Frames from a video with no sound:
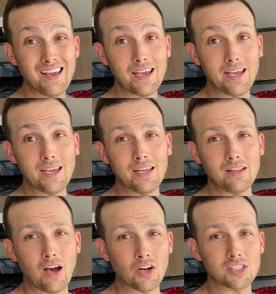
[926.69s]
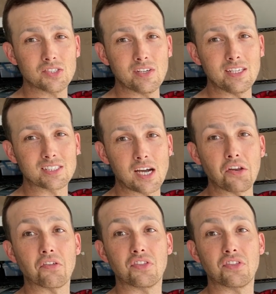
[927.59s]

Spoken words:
And honestly, it's kind of